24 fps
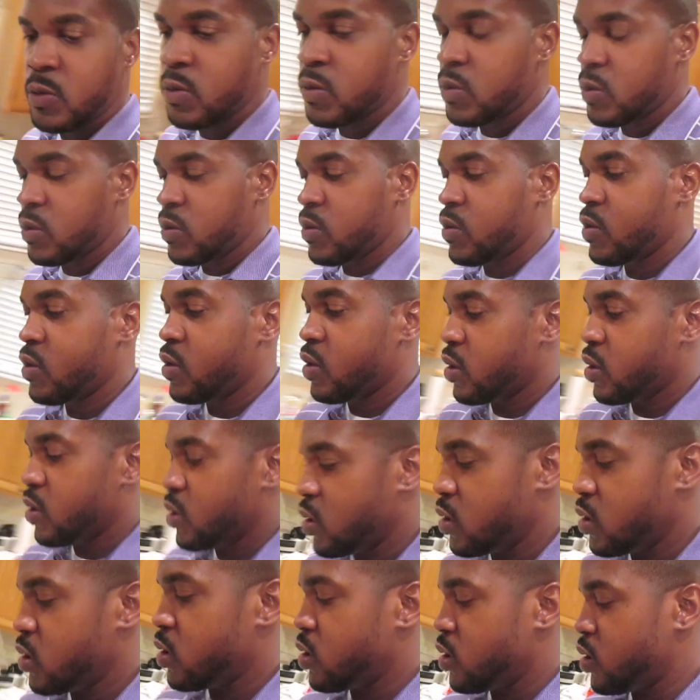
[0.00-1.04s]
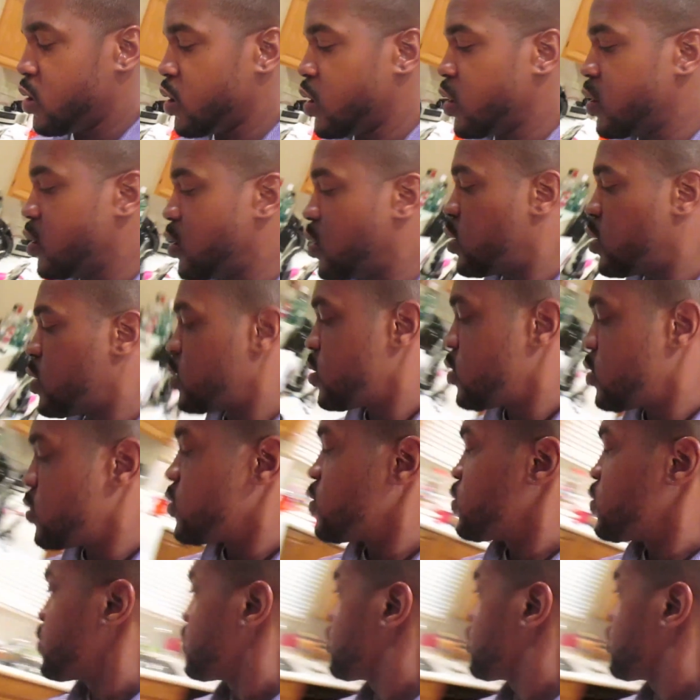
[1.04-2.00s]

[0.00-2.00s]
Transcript: Mm. Okay. I was about to ask you